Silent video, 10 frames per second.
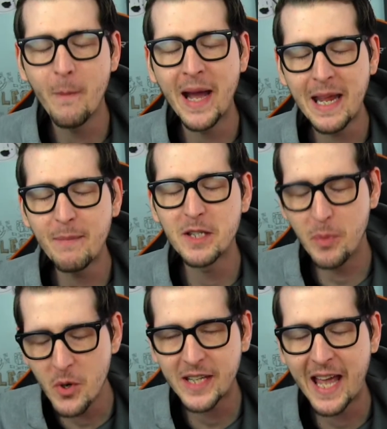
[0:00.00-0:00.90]
my name is
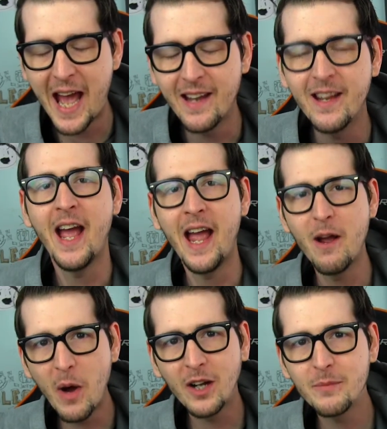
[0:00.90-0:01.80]
BuddhaCat,
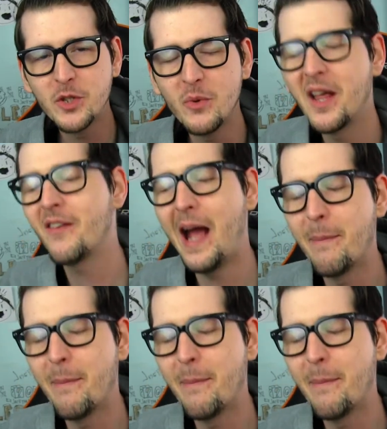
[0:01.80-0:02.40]
and welcome to another